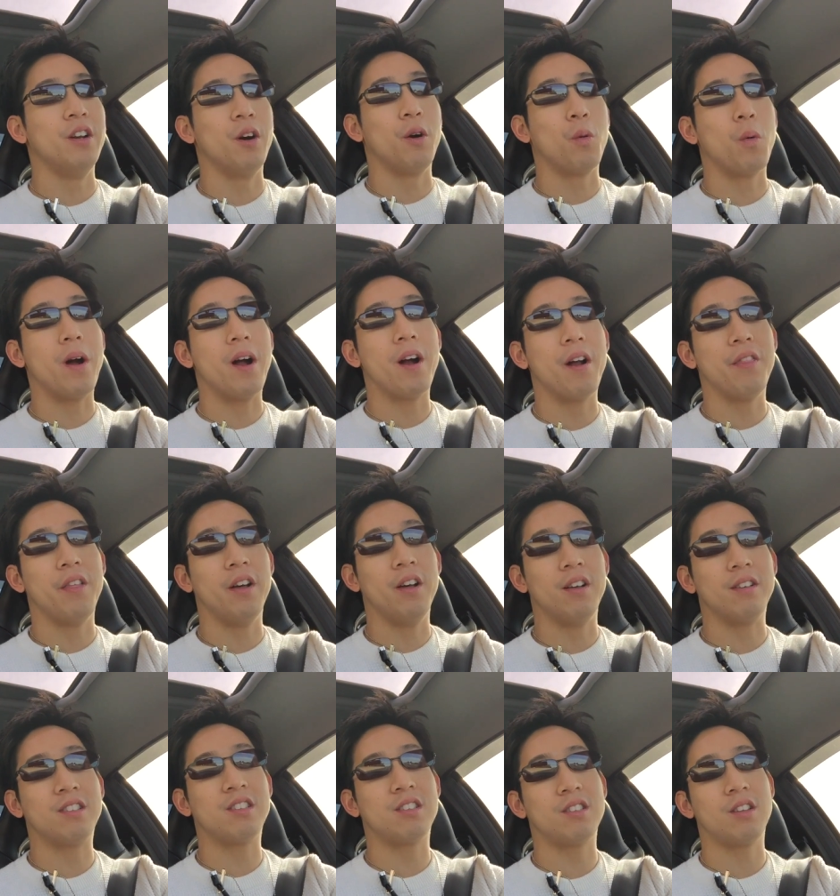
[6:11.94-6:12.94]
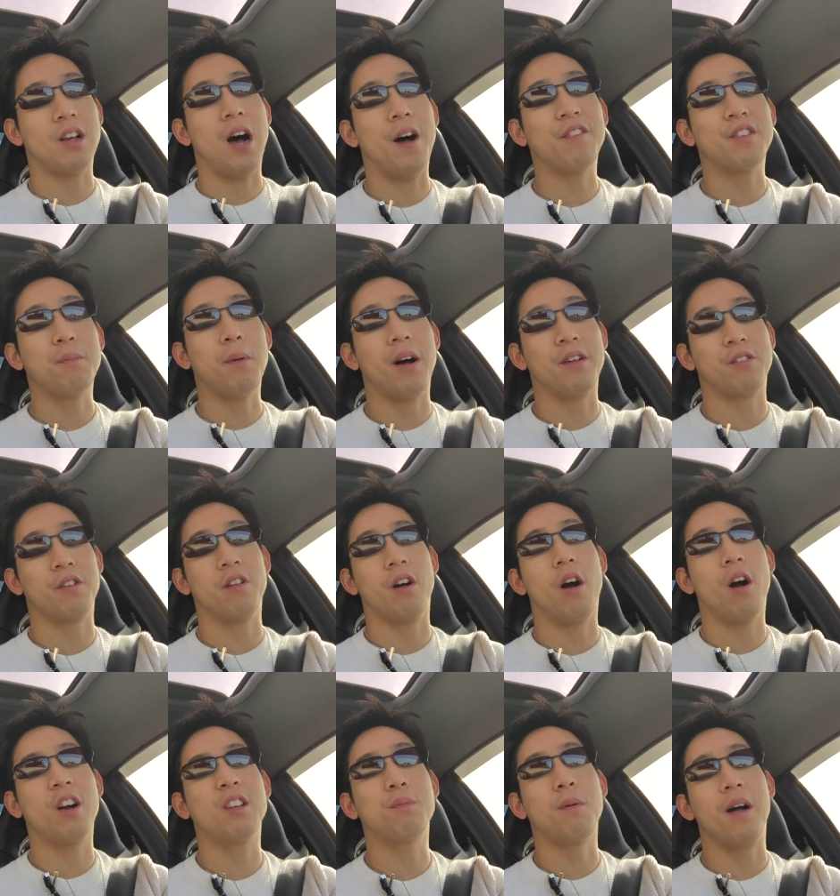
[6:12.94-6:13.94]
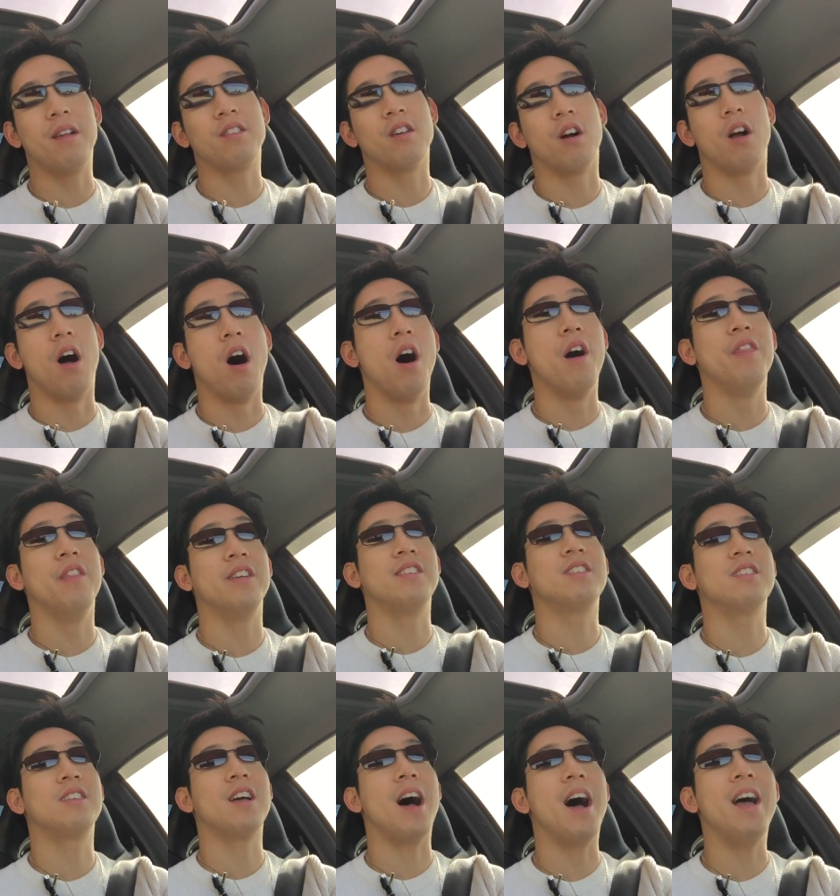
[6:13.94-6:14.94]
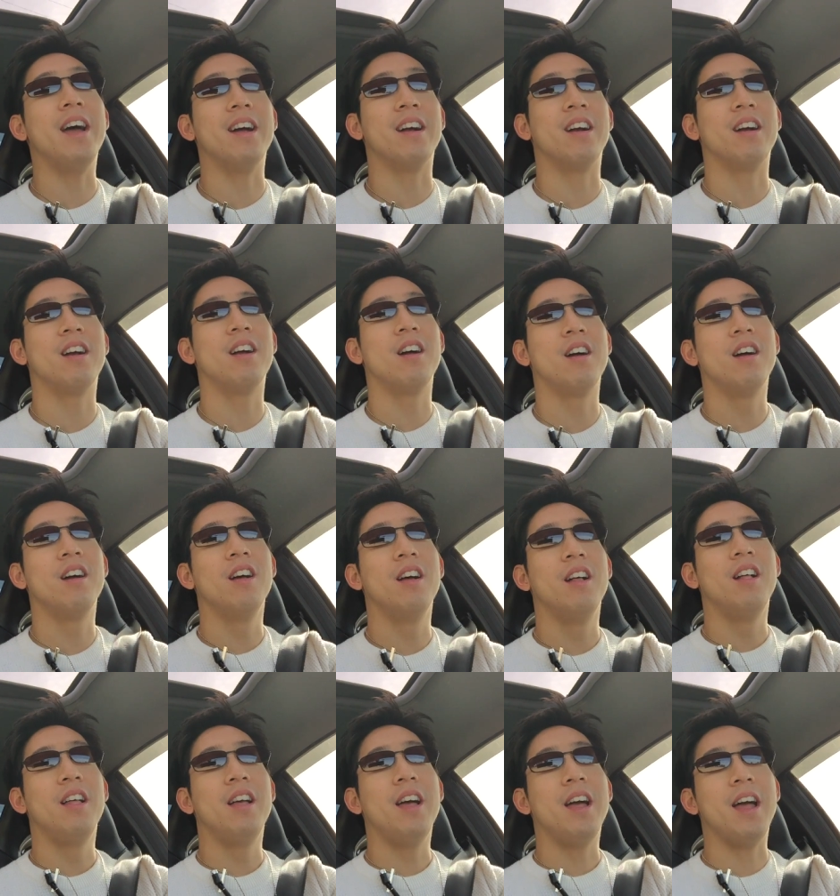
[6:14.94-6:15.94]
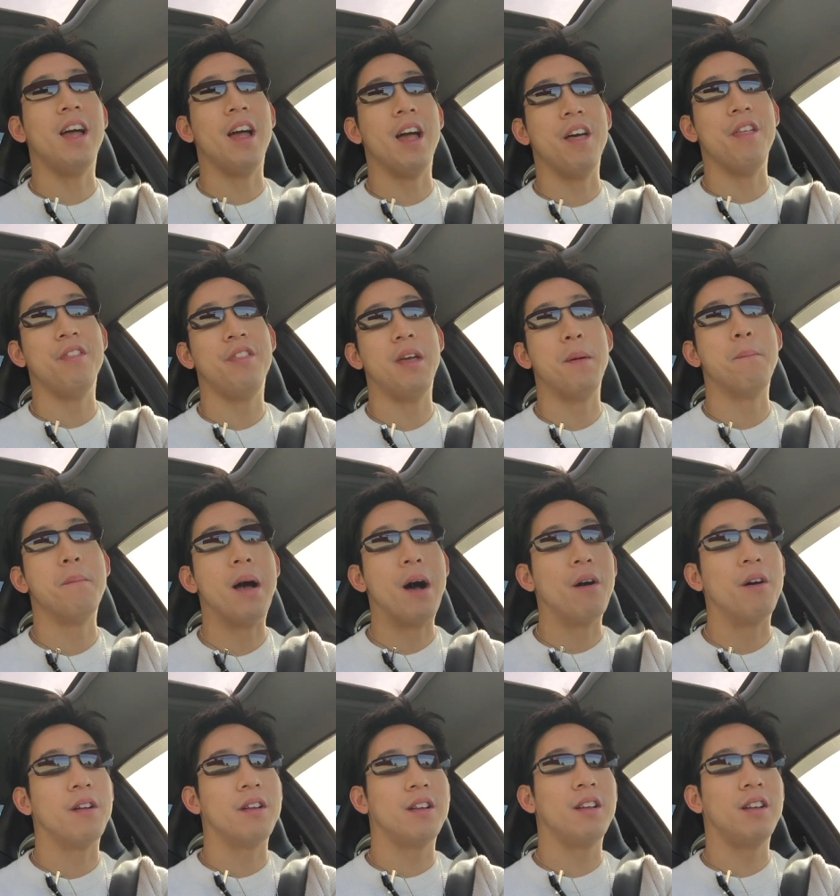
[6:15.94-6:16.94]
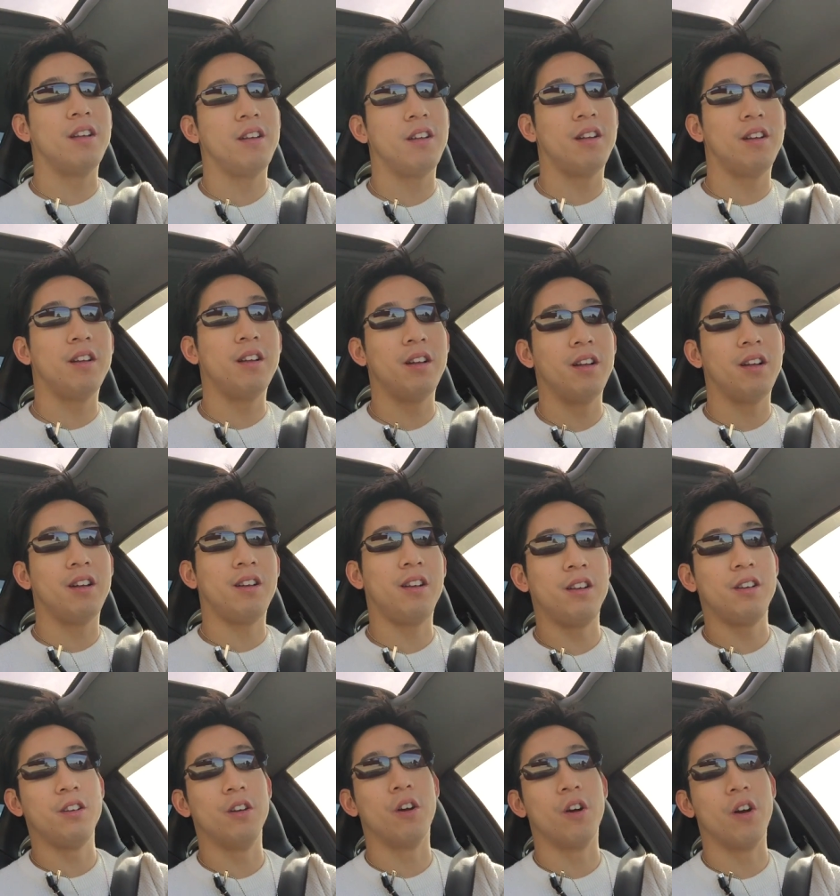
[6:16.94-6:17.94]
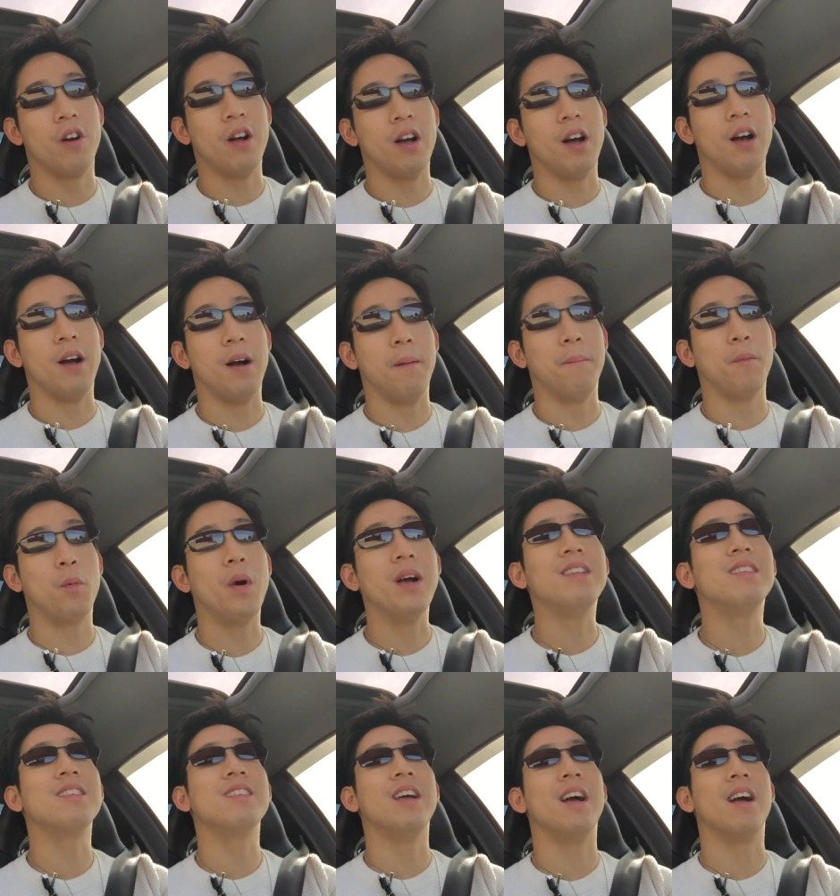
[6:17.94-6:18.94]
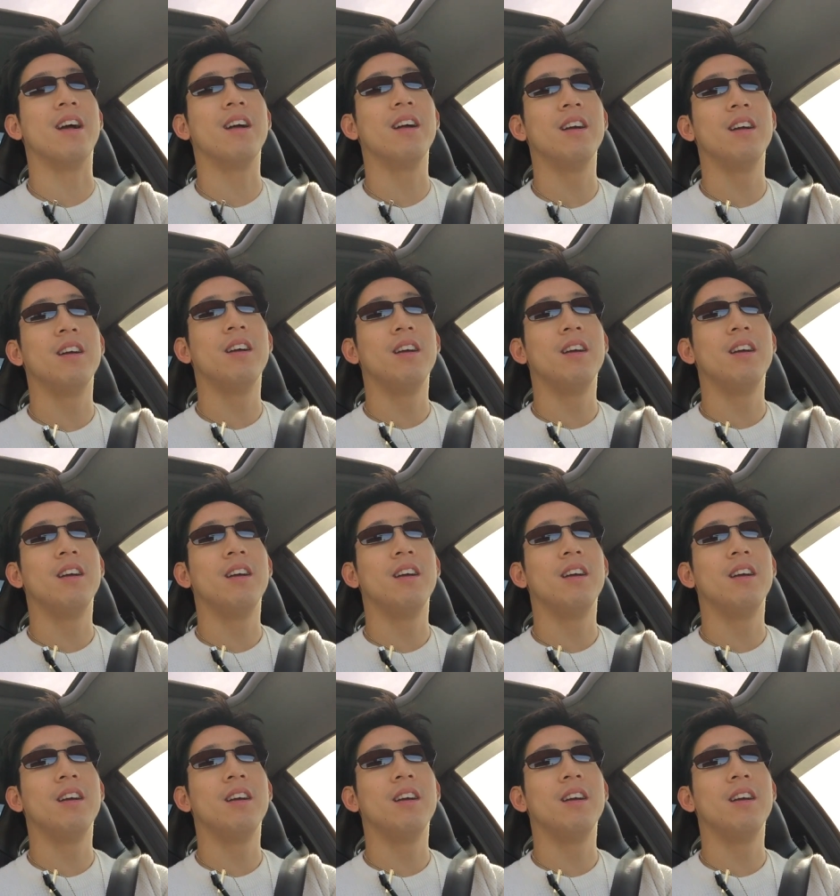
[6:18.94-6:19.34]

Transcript: where the soft spots or the hard spots are on the tire, and they mount your weights there,